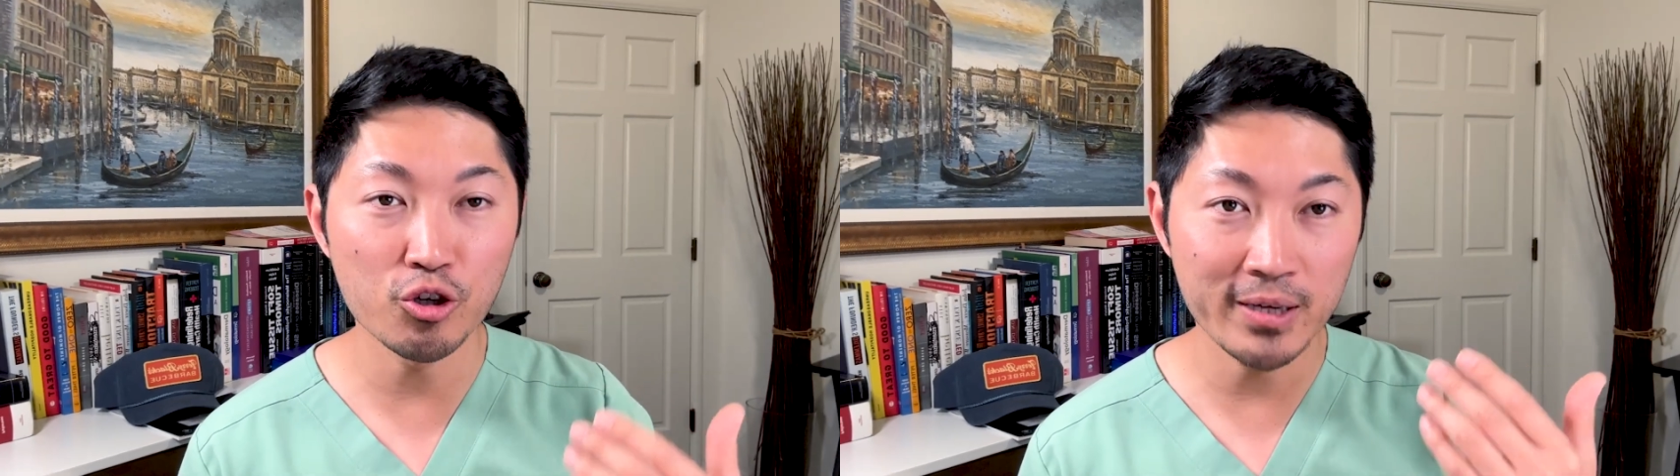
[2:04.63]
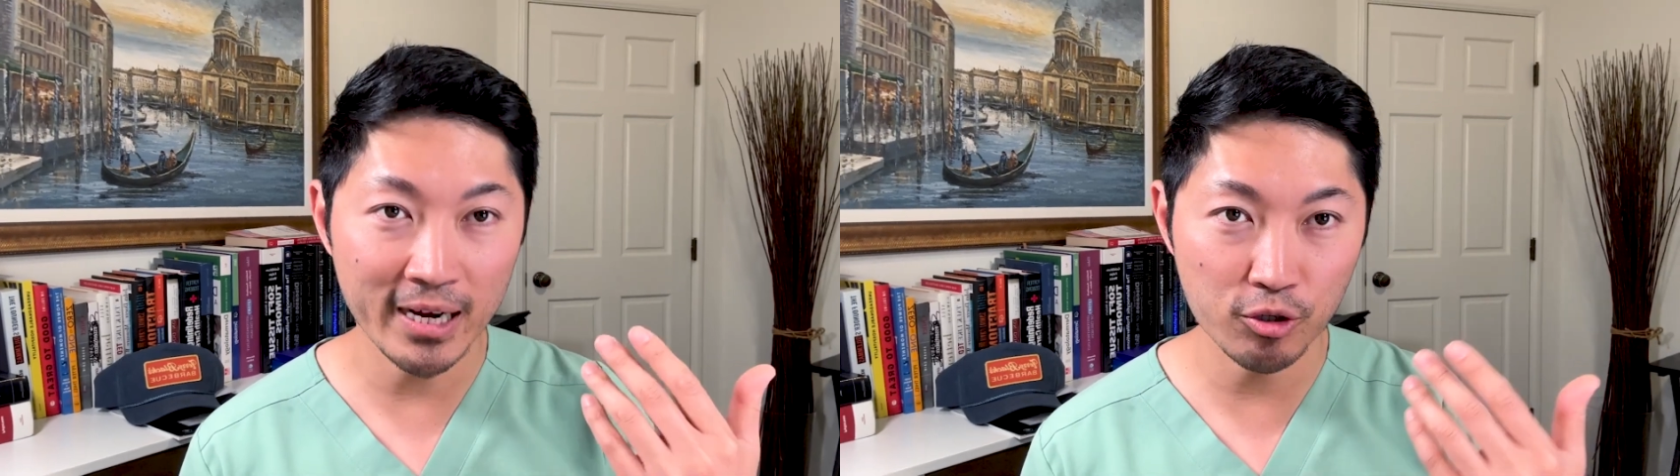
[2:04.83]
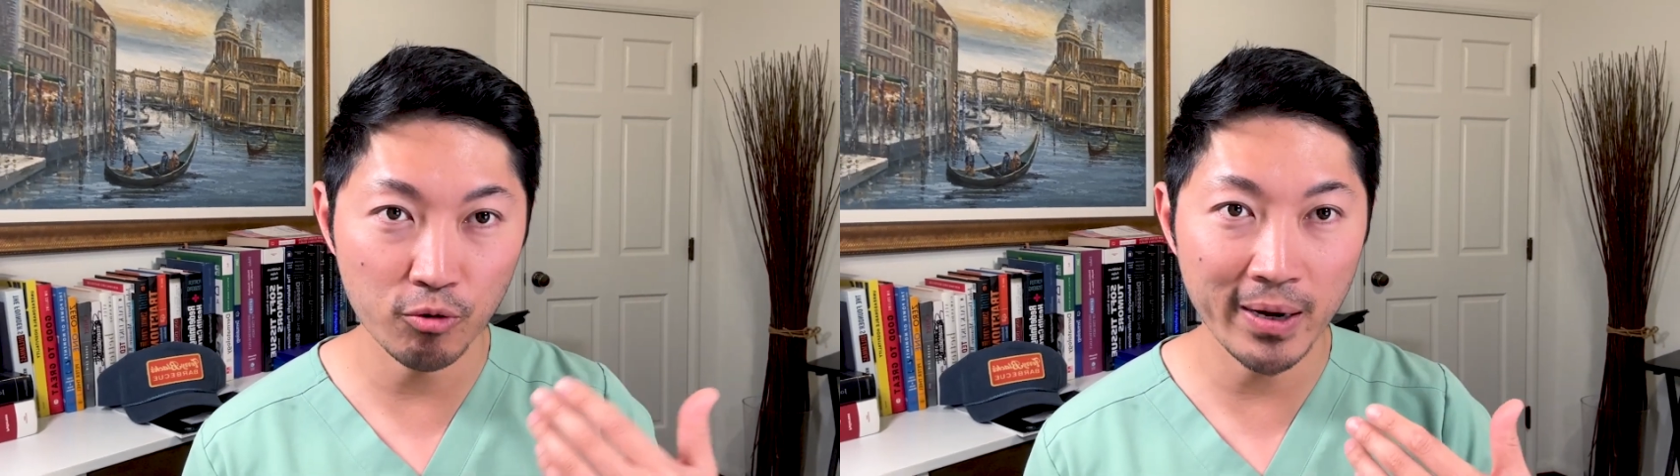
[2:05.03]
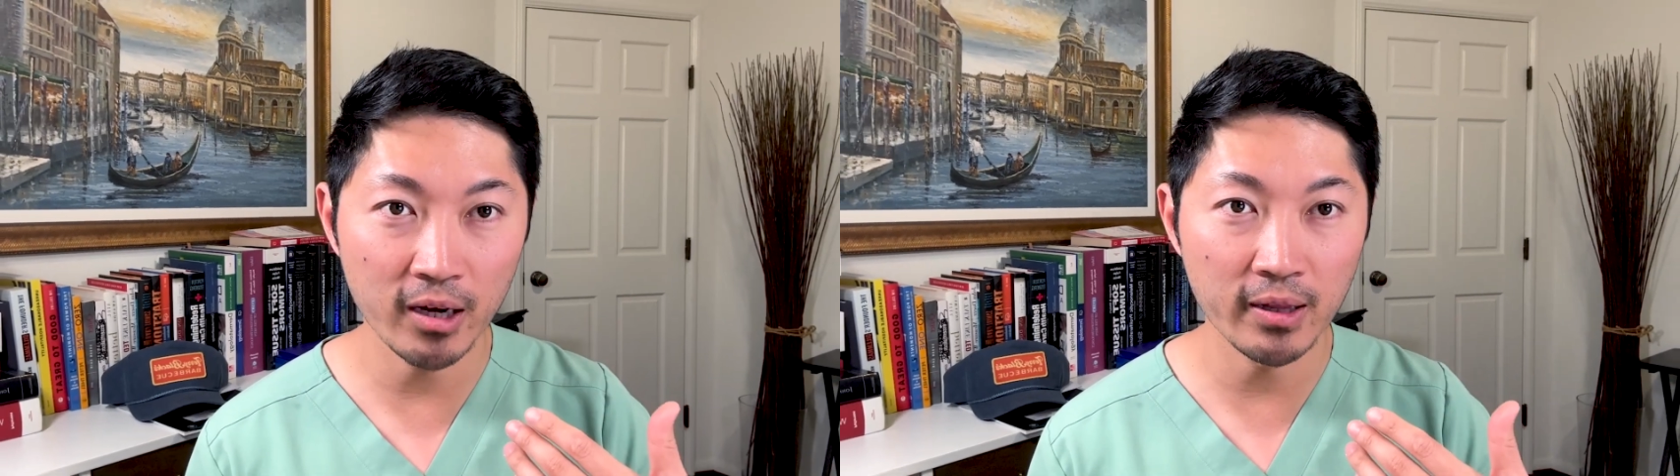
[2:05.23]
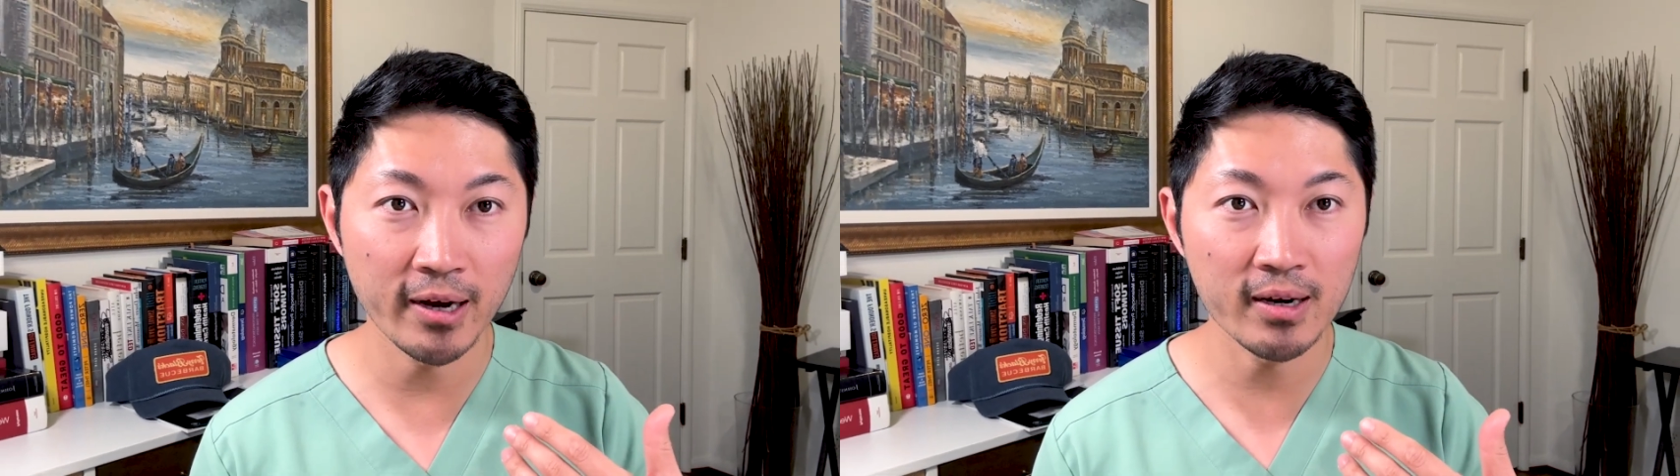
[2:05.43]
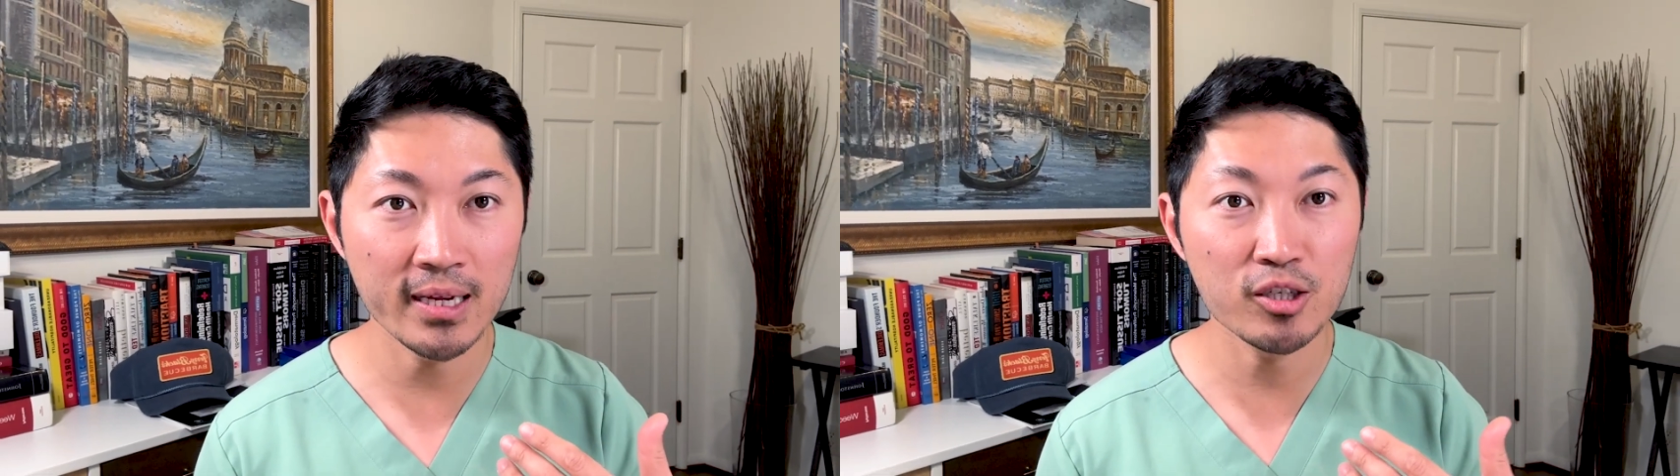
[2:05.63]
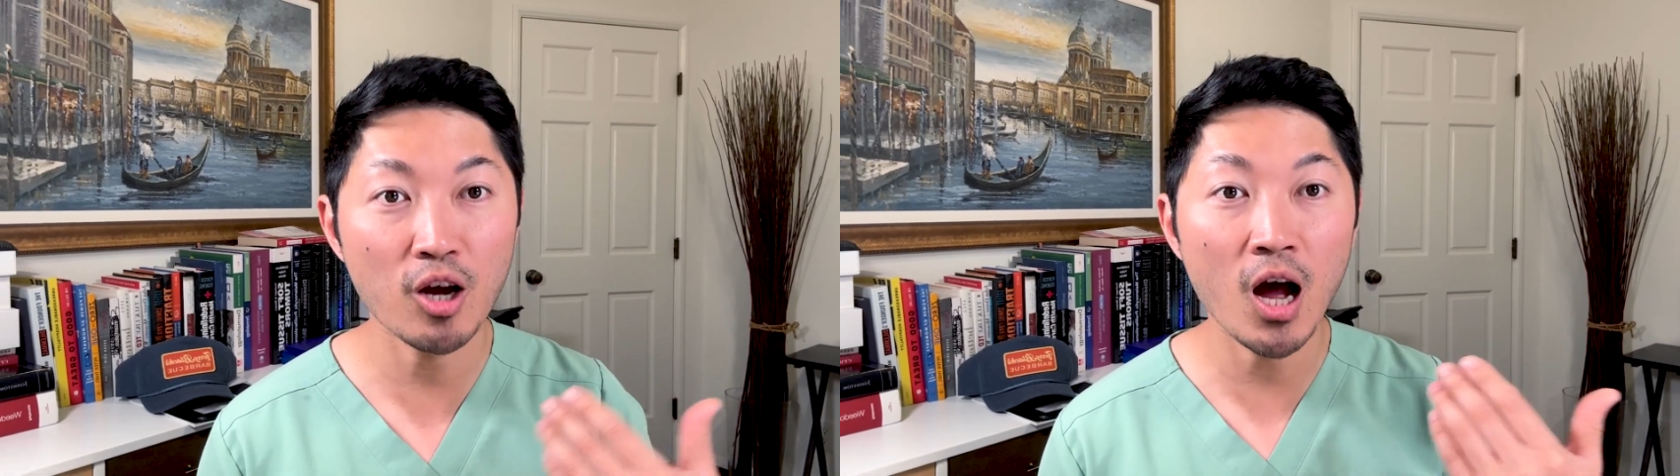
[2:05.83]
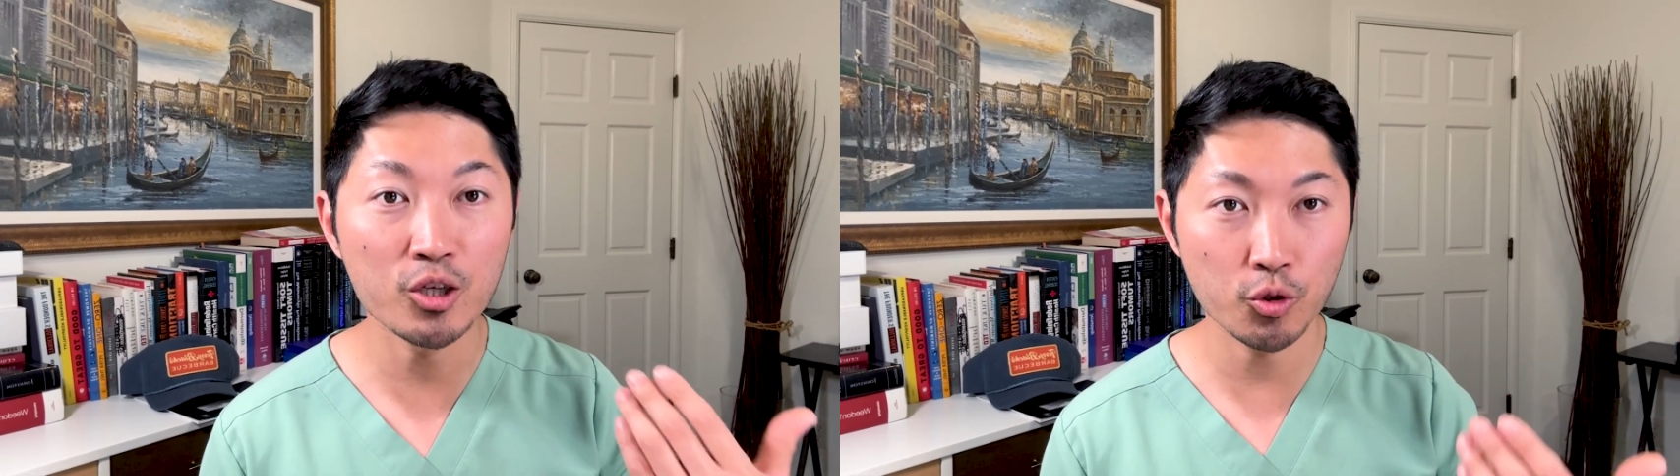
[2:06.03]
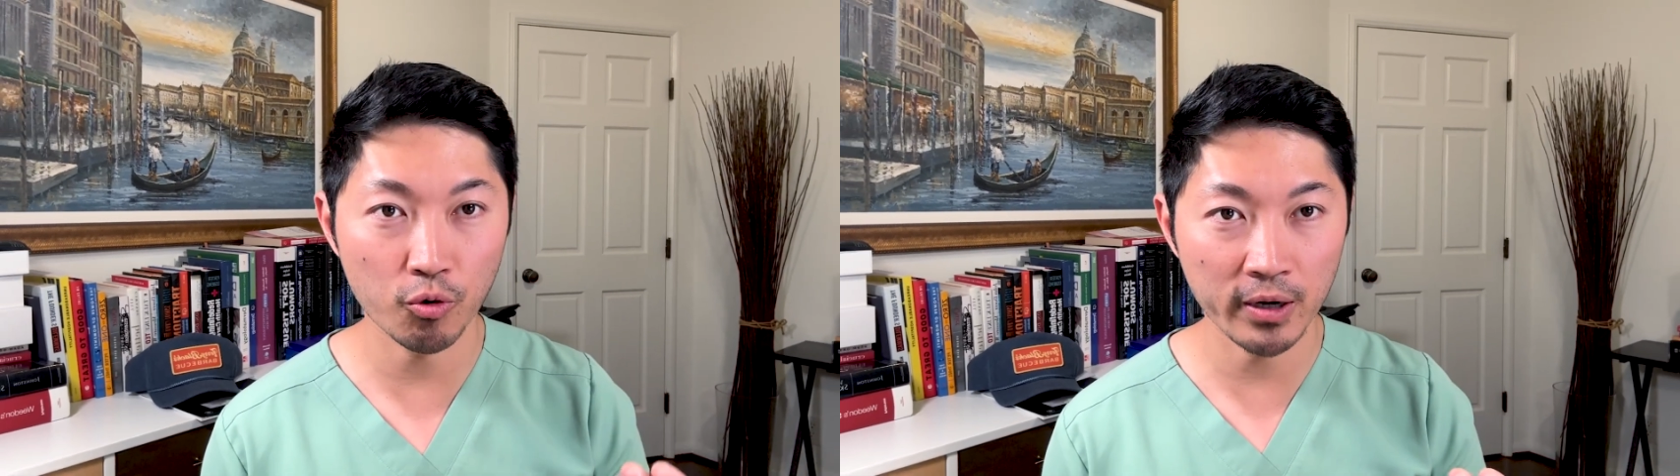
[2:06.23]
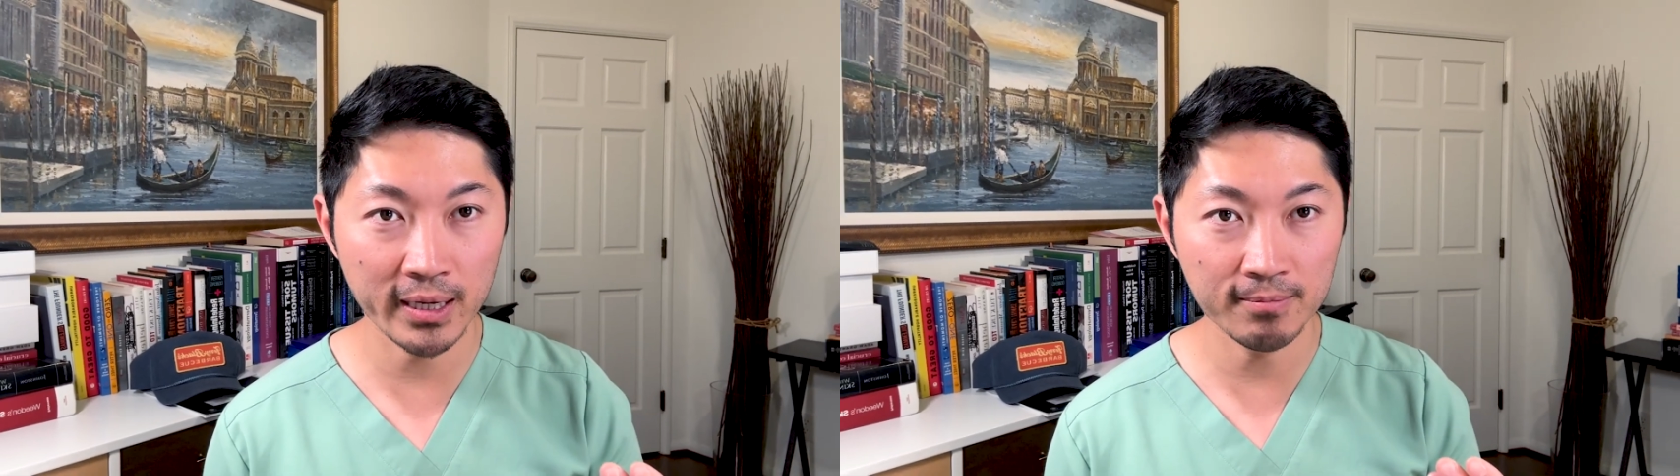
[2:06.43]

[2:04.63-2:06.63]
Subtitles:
textural irregularities, contouring,